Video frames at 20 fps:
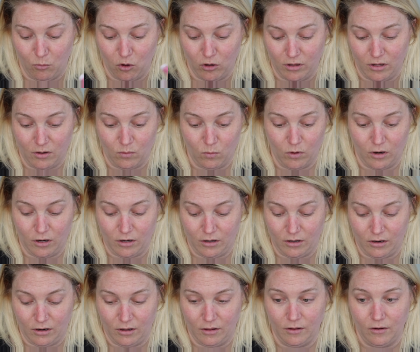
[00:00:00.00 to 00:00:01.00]
more than
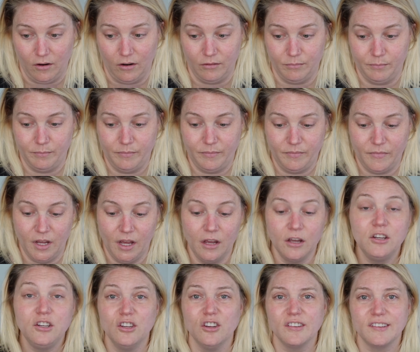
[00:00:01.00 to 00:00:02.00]
one other,
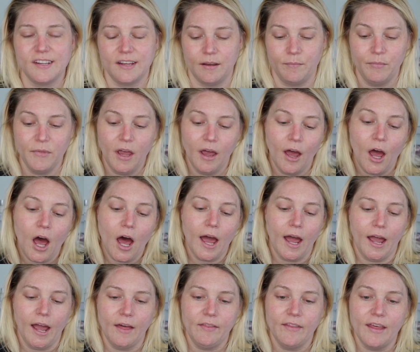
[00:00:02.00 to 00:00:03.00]
you'll see.
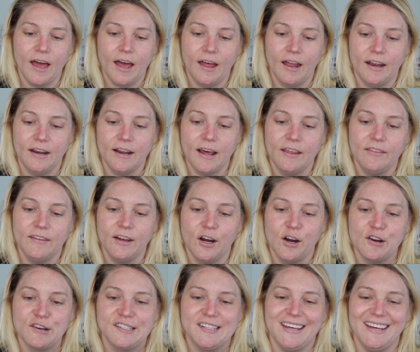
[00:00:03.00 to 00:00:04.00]
And then
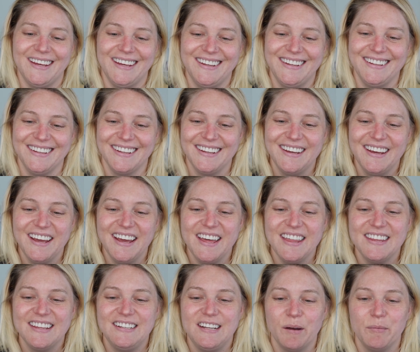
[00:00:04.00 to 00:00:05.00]
there's
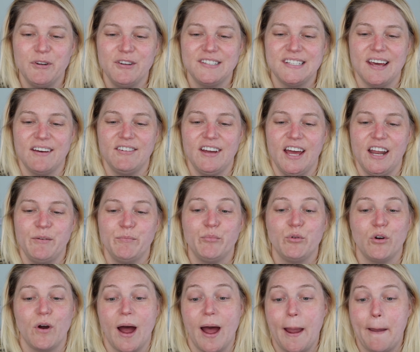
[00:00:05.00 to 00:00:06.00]
the W seven
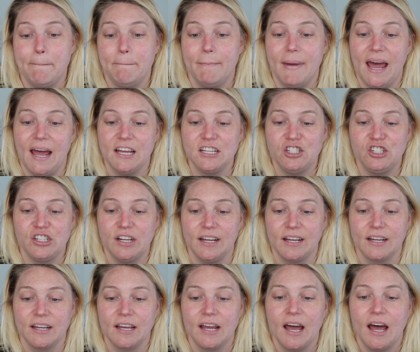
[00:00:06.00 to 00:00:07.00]
Prime
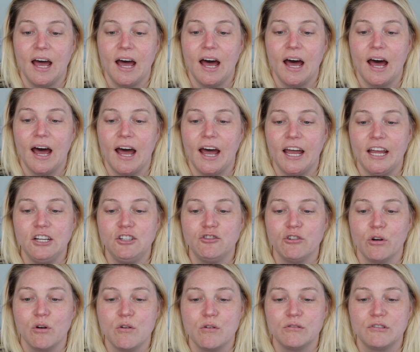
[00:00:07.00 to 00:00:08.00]
Magic
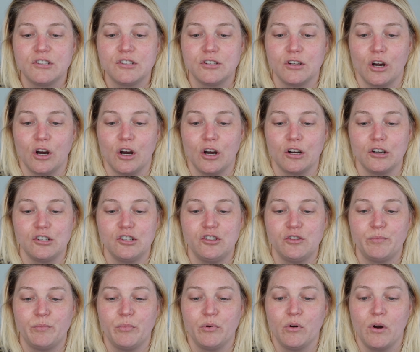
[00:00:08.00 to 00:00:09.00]
Hydro
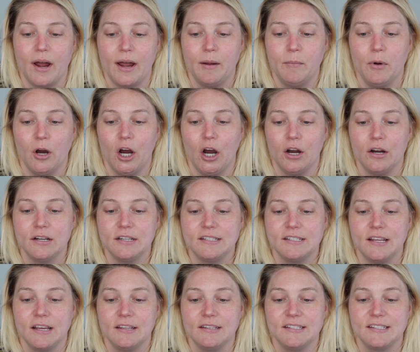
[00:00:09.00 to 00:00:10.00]
Surge Primer,
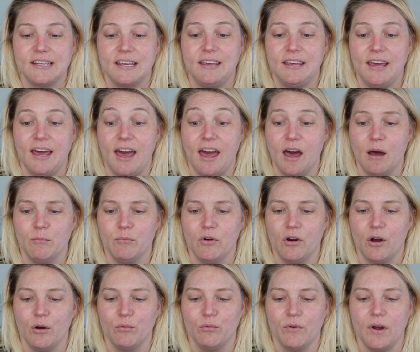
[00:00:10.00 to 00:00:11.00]
says
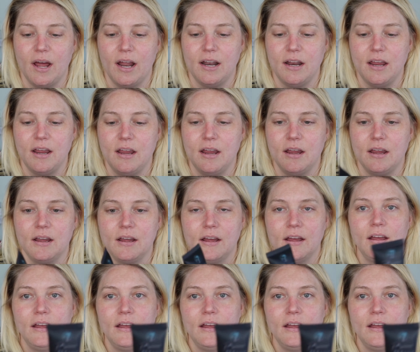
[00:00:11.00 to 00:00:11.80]
camera ready.